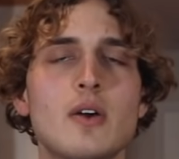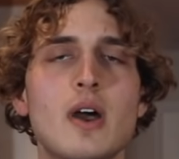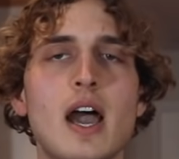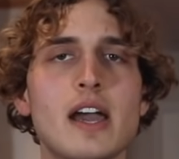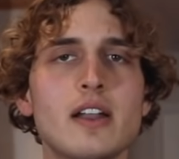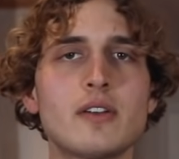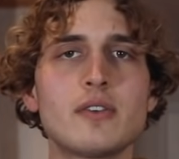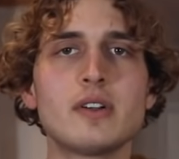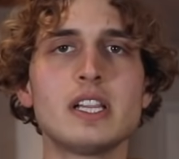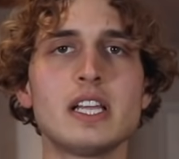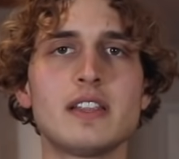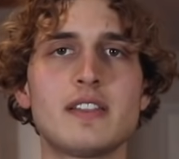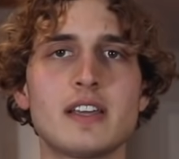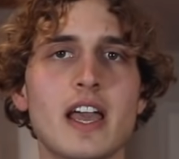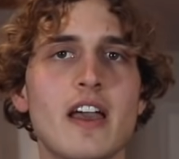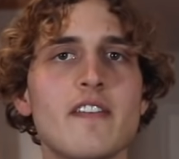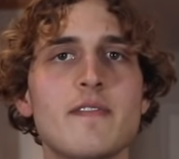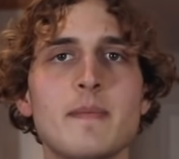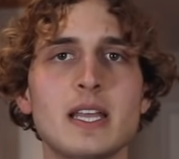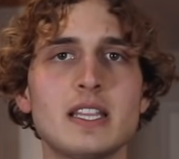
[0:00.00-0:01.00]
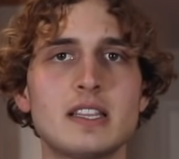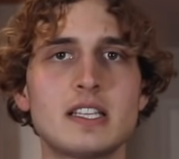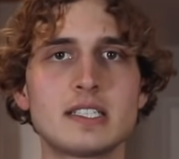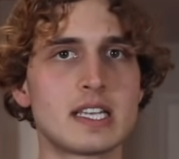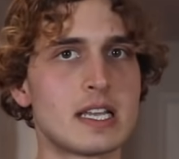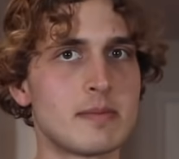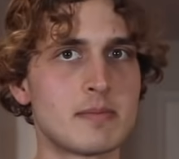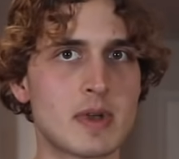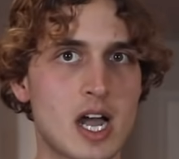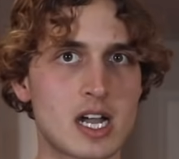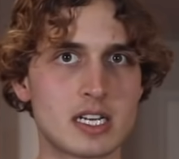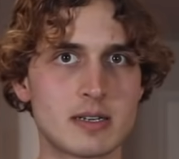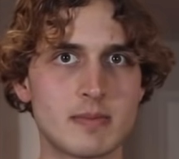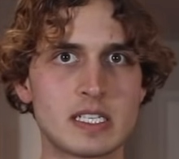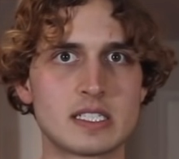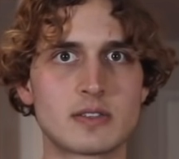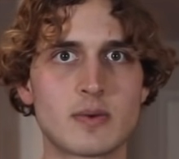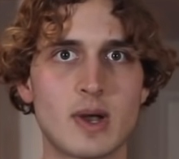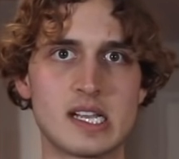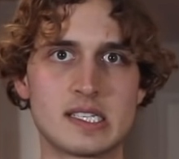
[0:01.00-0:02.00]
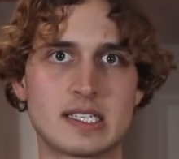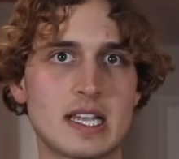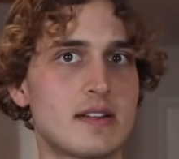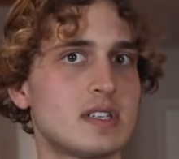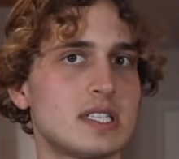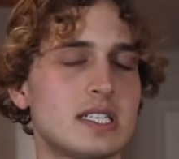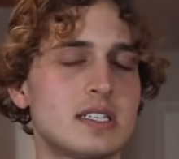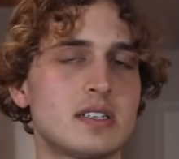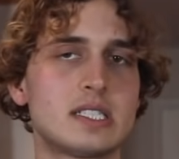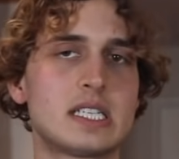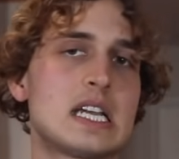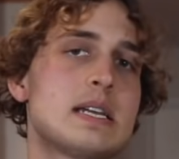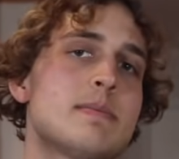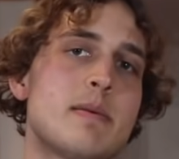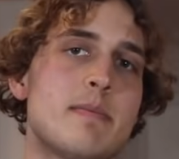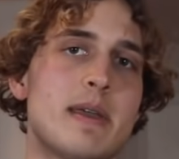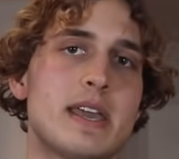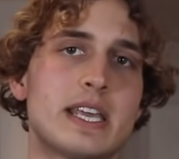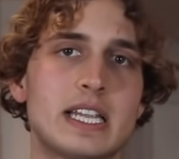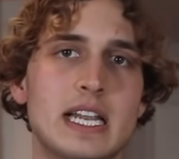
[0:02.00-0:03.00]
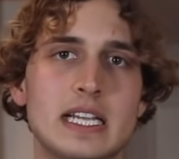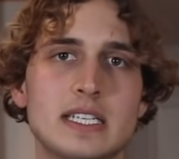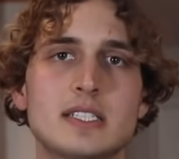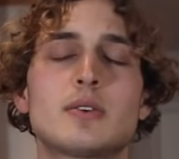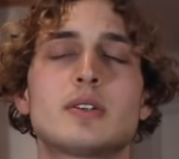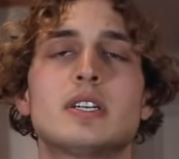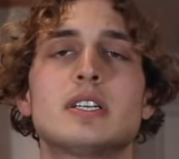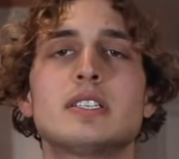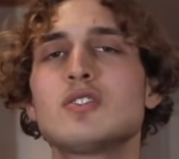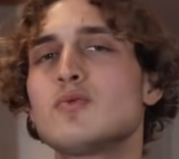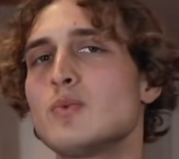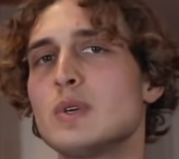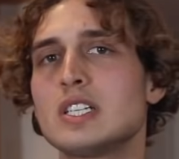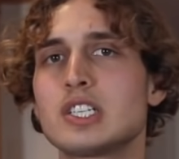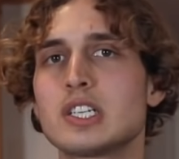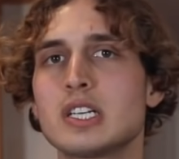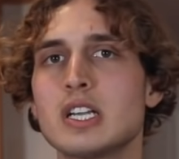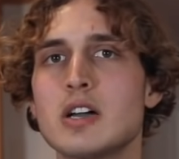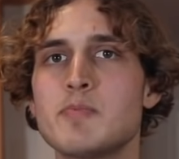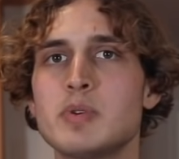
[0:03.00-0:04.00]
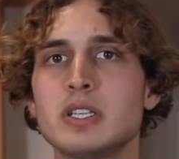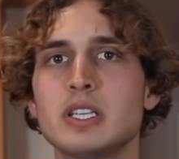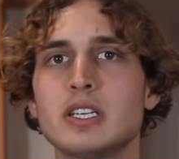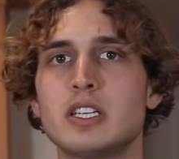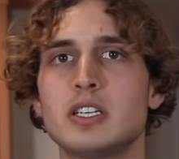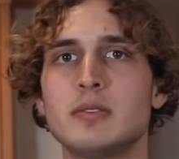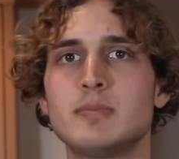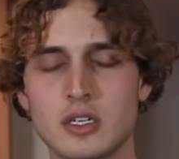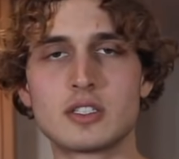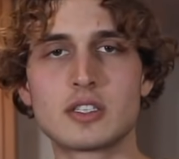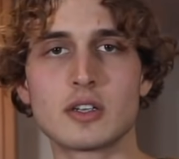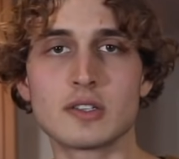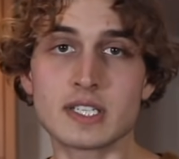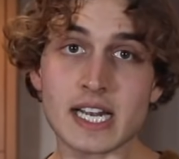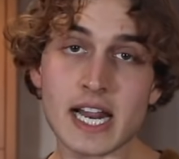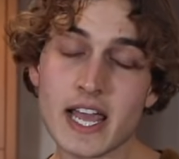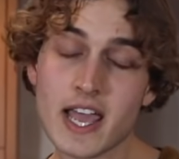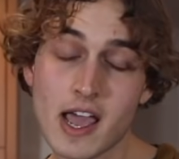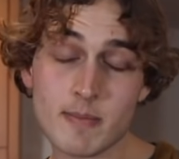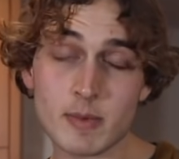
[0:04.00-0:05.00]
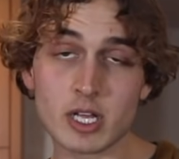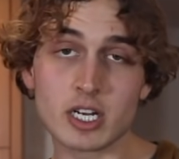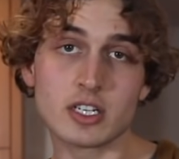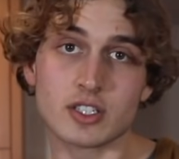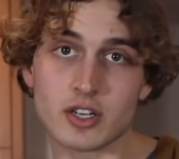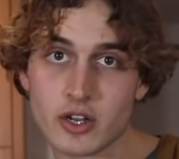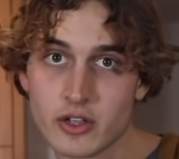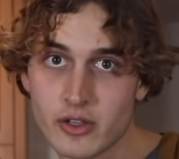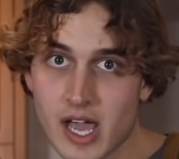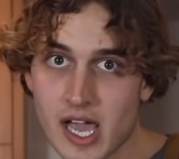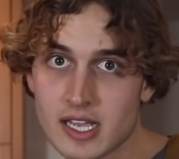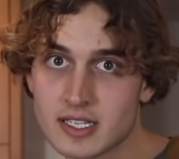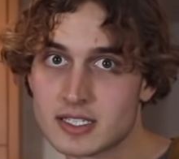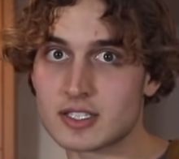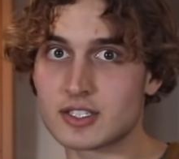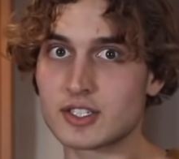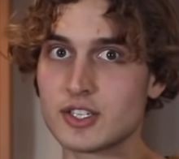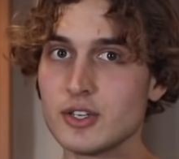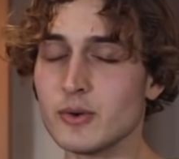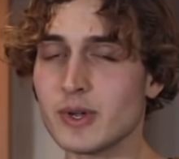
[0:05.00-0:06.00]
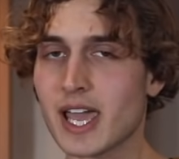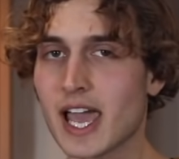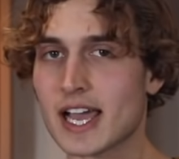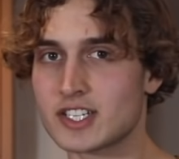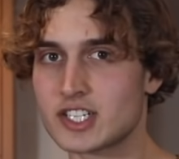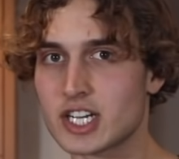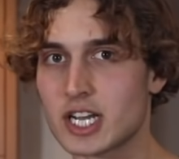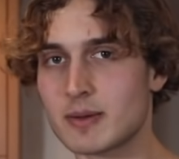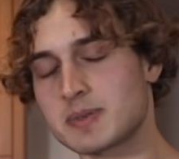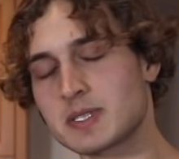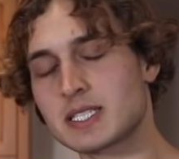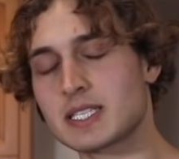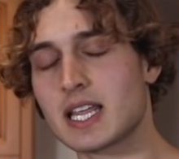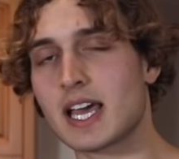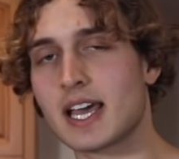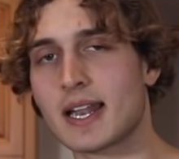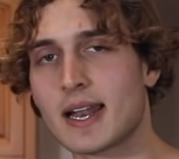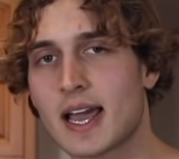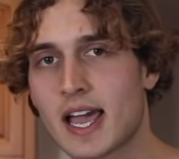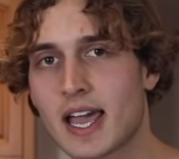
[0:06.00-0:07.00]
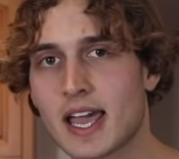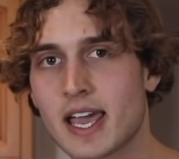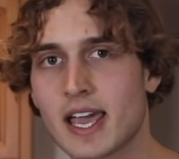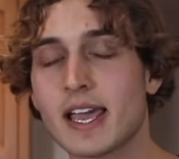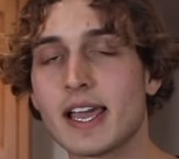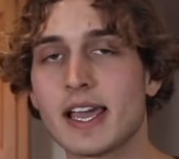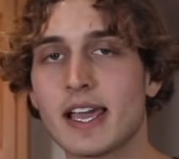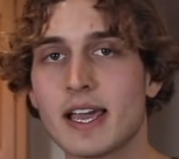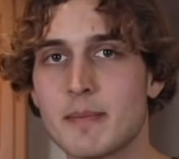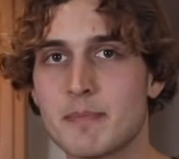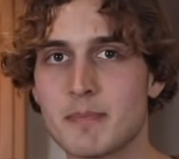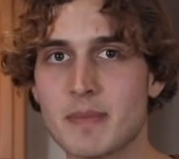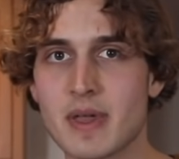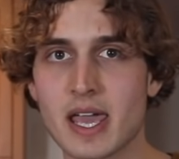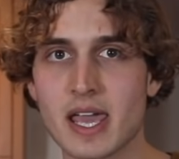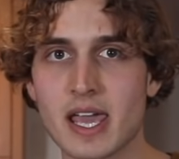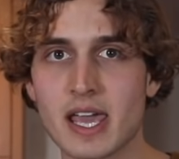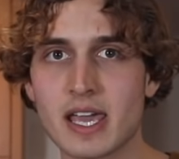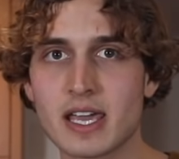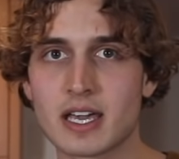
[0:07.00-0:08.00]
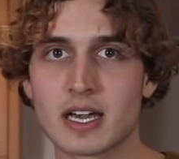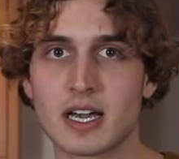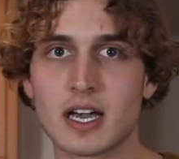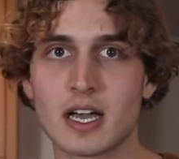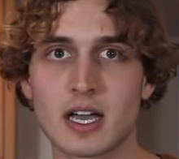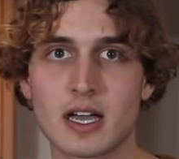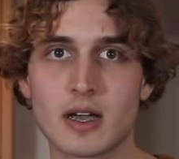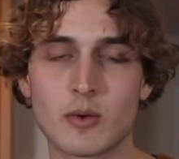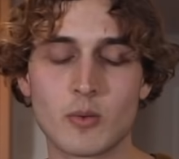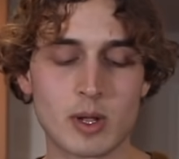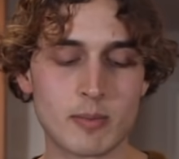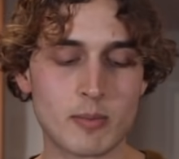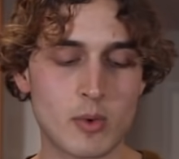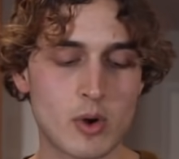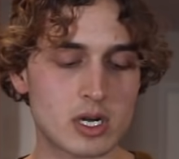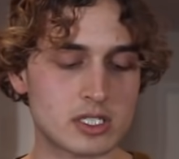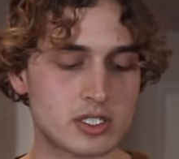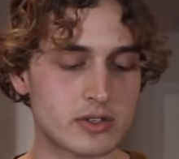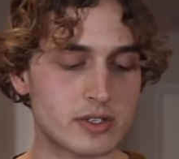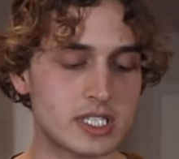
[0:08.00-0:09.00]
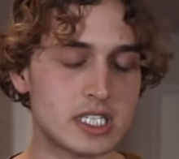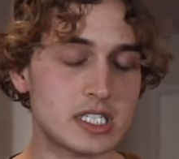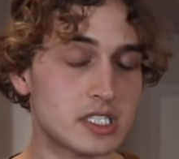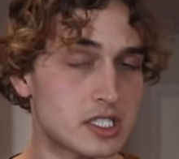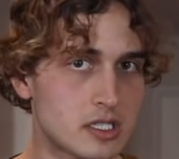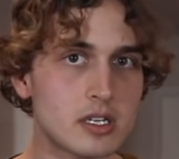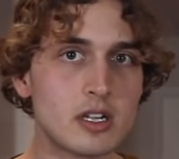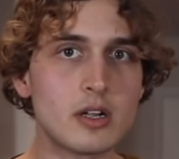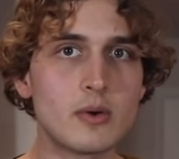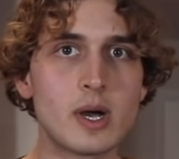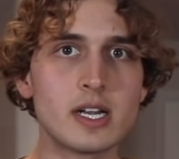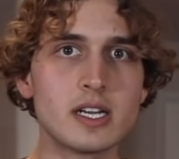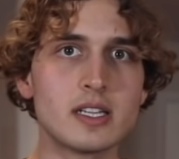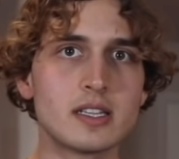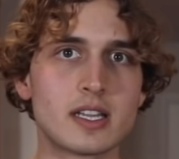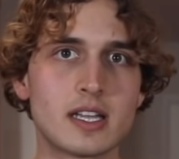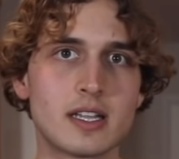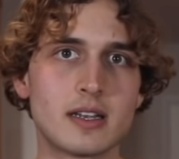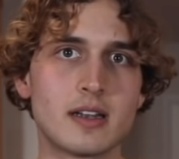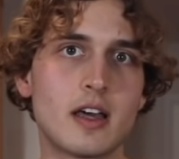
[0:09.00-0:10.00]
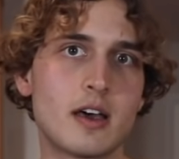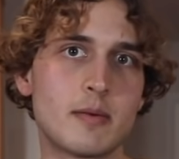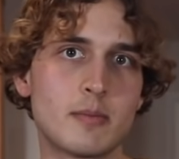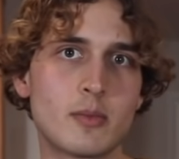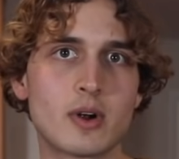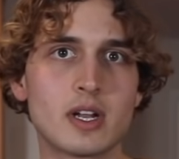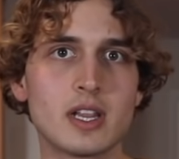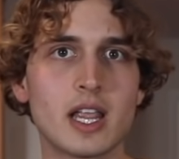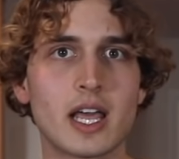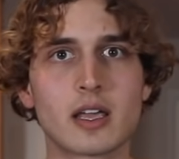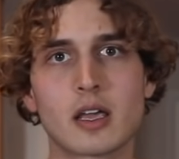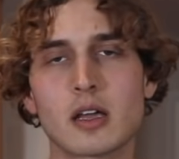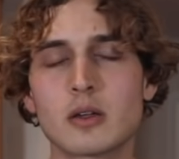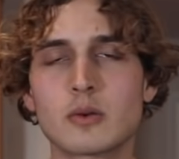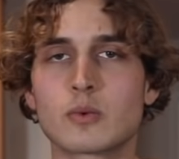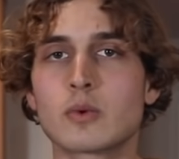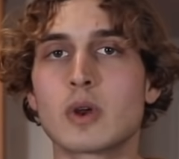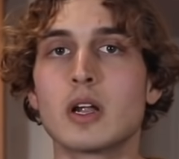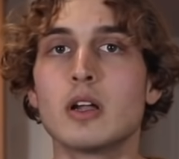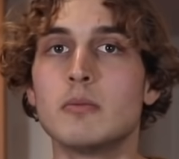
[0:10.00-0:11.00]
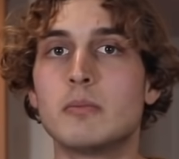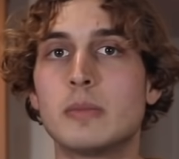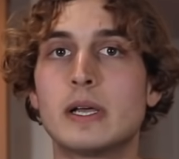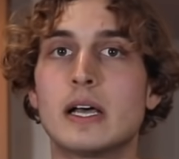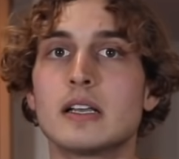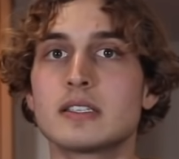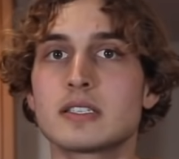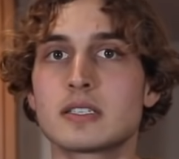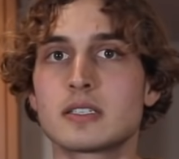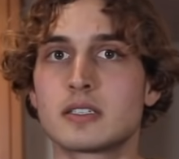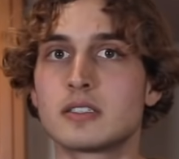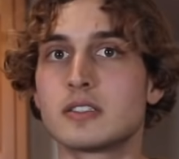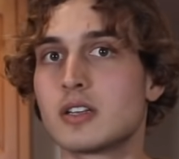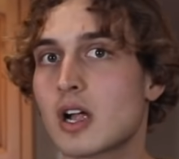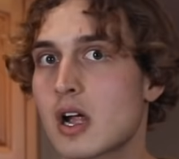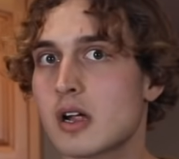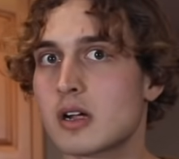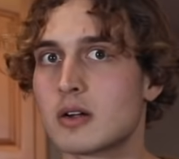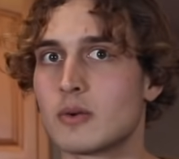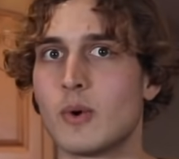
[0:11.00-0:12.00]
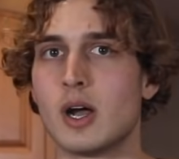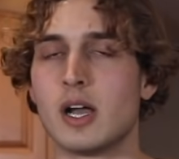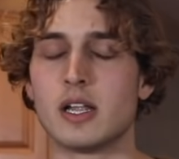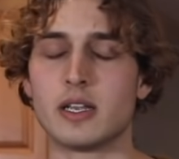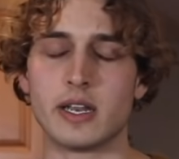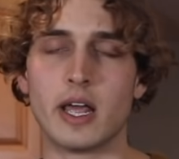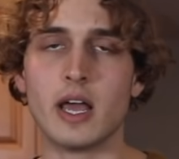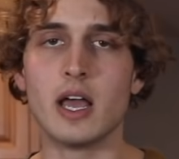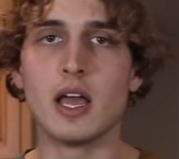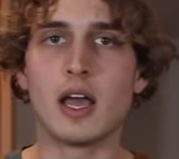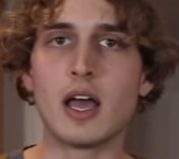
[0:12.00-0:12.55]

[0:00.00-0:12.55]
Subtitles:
I don't really think I've made the same condiment twice. Every single time I make it, I sort of switch it up a little bit. So today I'm gonna show you guys two ketchups that I make. One more traditional one and then a more like a robust dark one.